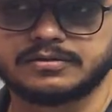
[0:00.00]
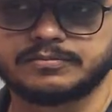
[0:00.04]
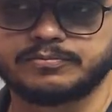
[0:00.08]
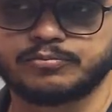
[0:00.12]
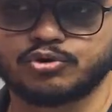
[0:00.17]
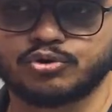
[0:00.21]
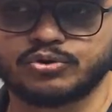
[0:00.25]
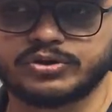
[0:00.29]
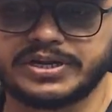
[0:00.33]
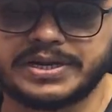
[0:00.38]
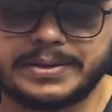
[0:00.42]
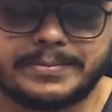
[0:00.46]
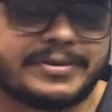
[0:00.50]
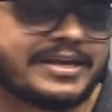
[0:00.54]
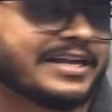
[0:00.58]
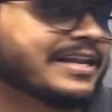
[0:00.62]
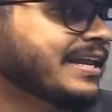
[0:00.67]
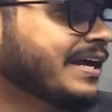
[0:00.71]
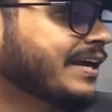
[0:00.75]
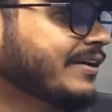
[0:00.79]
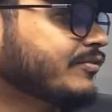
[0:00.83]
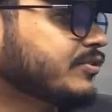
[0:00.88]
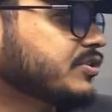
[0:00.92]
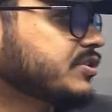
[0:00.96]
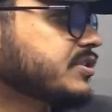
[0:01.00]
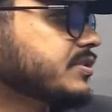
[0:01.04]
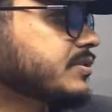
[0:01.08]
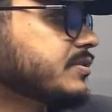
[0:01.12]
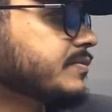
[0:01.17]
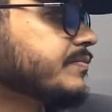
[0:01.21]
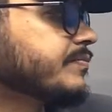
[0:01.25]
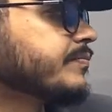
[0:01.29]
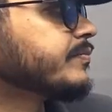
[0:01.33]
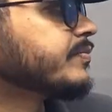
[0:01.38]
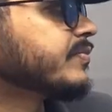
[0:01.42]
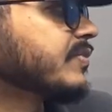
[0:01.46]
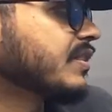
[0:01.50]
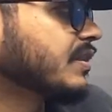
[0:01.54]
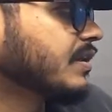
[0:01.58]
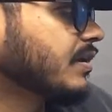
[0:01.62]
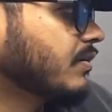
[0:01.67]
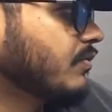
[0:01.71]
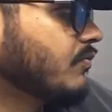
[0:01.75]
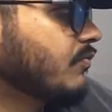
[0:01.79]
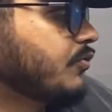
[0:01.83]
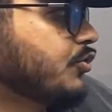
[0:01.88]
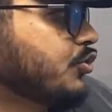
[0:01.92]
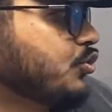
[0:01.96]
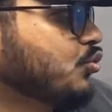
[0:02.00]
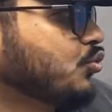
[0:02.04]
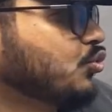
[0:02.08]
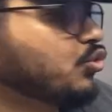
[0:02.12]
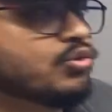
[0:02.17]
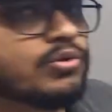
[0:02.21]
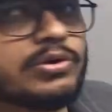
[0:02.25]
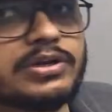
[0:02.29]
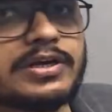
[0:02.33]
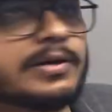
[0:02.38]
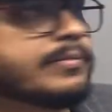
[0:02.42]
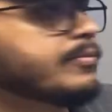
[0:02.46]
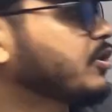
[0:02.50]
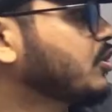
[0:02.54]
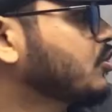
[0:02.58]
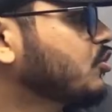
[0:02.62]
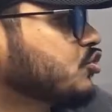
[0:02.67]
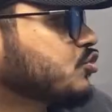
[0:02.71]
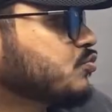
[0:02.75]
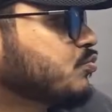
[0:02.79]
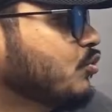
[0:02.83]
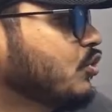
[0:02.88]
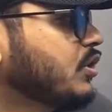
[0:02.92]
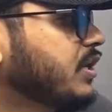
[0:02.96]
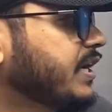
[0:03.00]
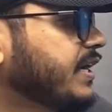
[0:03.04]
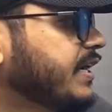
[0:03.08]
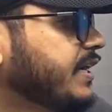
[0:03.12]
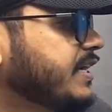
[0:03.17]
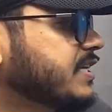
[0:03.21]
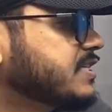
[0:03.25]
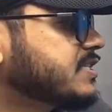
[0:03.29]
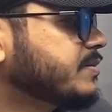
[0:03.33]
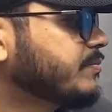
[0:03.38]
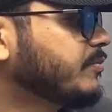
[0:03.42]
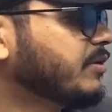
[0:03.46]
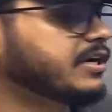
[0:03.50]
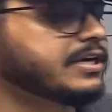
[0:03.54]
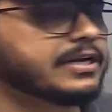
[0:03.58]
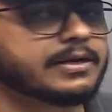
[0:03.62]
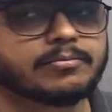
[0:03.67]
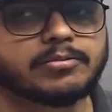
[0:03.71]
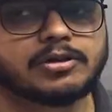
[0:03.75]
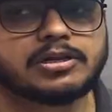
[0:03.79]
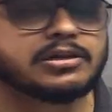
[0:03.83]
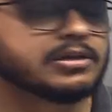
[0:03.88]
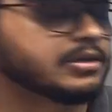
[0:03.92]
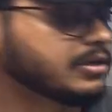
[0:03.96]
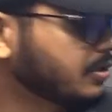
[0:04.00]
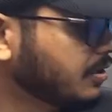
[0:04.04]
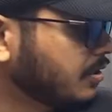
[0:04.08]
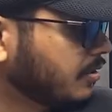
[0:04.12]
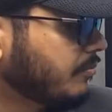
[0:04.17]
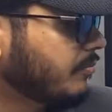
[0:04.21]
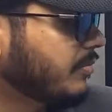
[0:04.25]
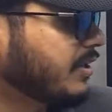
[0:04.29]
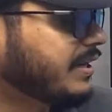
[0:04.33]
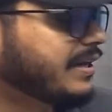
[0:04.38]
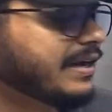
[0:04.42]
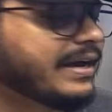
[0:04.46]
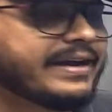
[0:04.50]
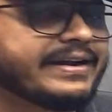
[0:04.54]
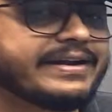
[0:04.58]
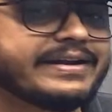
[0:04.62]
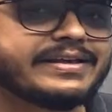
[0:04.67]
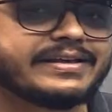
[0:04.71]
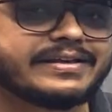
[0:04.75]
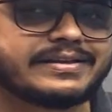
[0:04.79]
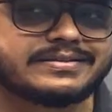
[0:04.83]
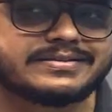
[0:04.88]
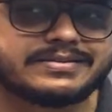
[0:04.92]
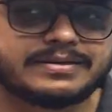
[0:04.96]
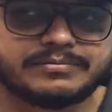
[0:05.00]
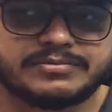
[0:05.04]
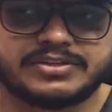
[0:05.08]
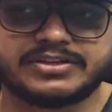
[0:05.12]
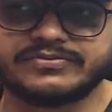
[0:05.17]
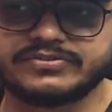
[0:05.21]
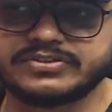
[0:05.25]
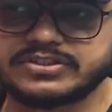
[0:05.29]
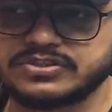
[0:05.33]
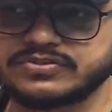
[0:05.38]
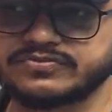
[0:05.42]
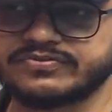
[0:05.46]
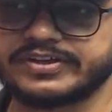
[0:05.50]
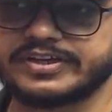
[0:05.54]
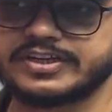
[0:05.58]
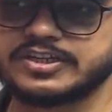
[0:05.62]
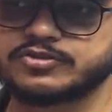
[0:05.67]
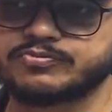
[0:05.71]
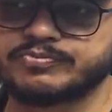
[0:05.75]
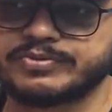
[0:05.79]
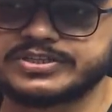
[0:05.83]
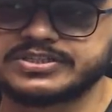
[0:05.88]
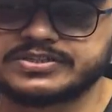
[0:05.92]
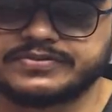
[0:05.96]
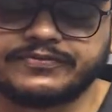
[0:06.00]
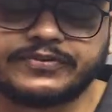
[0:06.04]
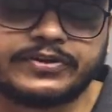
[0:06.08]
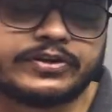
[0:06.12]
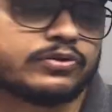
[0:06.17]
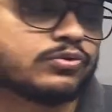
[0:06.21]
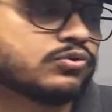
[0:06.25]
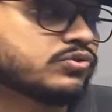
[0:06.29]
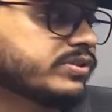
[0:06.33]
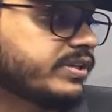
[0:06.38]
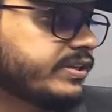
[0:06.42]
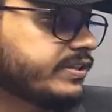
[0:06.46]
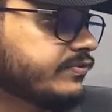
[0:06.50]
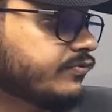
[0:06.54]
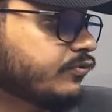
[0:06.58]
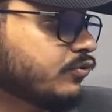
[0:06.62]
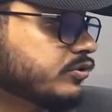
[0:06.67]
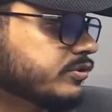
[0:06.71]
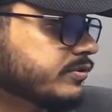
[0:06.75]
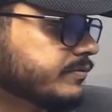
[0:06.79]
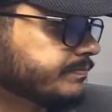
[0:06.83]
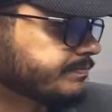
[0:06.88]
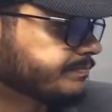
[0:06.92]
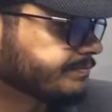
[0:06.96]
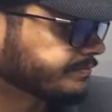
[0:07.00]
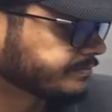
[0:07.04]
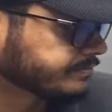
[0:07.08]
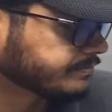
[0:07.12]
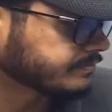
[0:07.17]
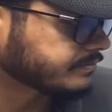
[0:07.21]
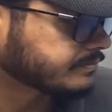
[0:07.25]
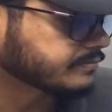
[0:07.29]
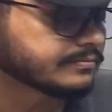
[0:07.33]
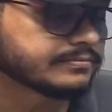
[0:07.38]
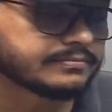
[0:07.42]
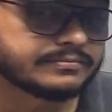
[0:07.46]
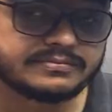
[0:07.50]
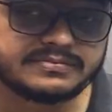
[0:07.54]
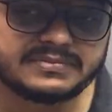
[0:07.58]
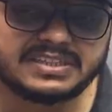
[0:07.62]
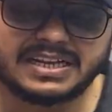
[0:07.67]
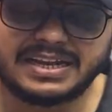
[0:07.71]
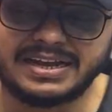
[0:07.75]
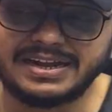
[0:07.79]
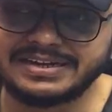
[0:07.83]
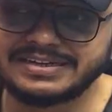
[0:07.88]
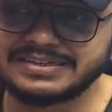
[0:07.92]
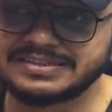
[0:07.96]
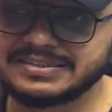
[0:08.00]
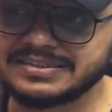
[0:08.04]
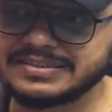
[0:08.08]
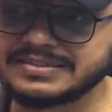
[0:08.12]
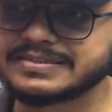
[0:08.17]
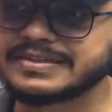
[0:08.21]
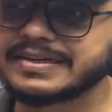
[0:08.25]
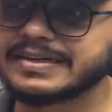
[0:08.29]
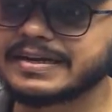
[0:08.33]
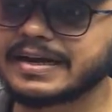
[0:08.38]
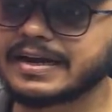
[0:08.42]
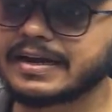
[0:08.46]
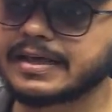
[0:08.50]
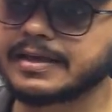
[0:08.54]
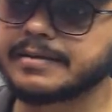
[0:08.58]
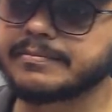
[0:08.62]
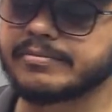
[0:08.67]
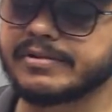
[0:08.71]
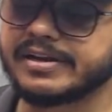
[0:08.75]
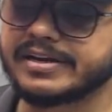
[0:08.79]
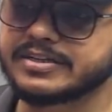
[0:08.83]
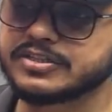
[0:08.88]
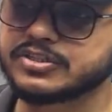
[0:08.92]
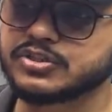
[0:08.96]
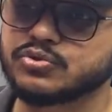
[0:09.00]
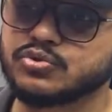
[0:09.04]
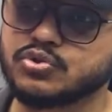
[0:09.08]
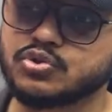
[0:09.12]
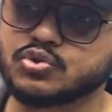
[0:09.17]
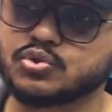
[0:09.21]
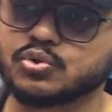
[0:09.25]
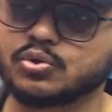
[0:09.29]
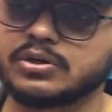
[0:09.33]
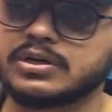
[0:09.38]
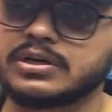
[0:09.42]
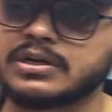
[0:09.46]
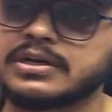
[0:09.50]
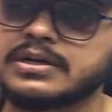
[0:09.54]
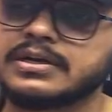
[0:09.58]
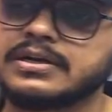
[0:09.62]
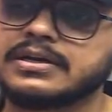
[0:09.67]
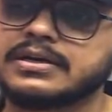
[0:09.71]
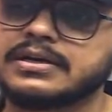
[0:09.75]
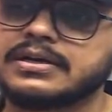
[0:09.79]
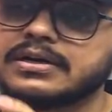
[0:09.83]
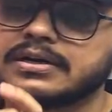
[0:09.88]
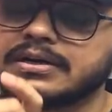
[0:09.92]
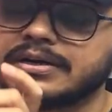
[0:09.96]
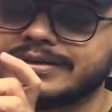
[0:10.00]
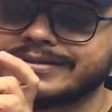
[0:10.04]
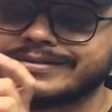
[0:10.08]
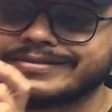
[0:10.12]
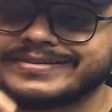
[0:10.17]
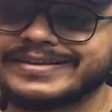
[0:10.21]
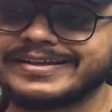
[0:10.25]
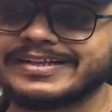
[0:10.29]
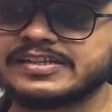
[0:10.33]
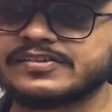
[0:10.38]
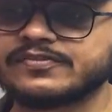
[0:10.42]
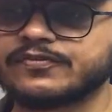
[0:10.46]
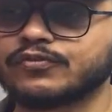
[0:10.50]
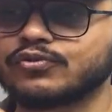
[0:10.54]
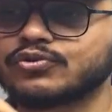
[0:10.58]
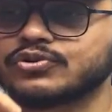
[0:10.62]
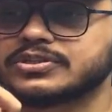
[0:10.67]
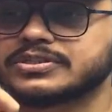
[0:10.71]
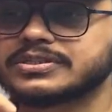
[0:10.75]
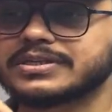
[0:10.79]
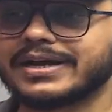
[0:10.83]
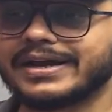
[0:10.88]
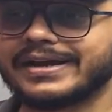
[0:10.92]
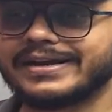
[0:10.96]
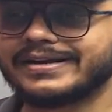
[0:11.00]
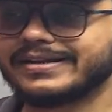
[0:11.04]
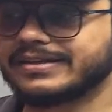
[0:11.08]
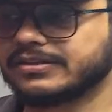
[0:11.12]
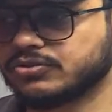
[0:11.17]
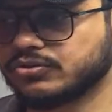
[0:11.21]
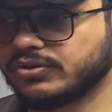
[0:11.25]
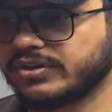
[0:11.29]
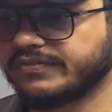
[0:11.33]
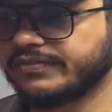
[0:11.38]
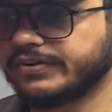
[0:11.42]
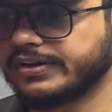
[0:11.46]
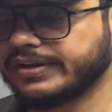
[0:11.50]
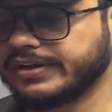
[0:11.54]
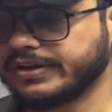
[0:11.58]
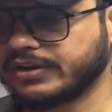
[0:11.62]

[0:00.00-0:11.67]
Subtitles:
programming languages. You will come across Boolean, decimal, double, but ID is something which is very specific to Salesforce. And this data type lets you store a Salesforce ID. So every